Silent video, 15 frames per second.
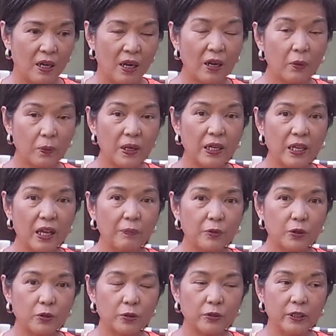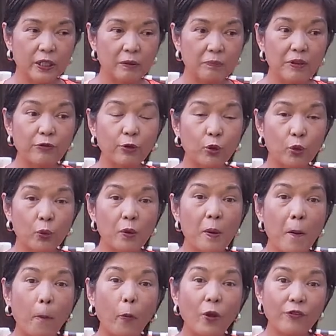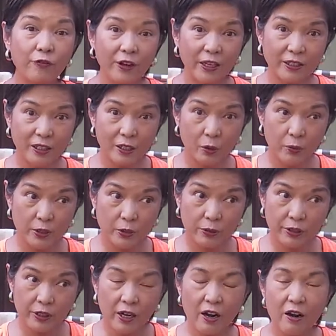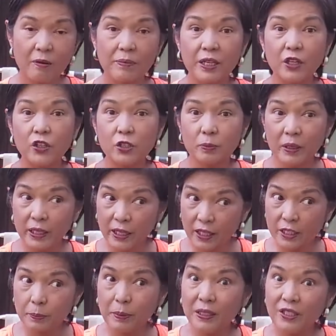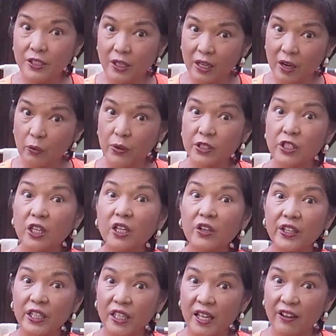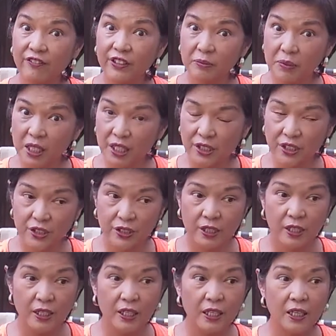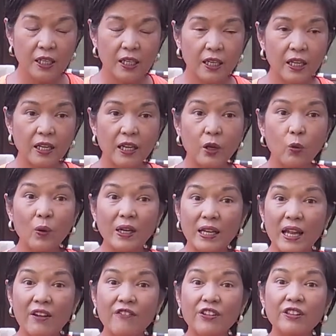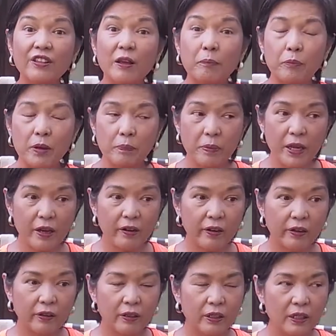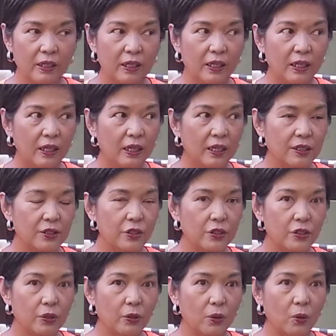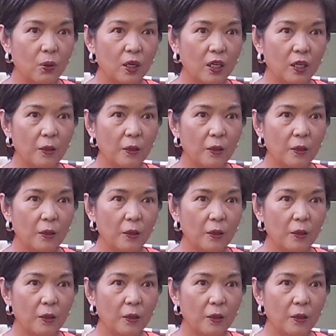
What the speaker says: I really have to do that before we finally would retire, because my husband is gonna retire in 11 months, and I want everything prepared. So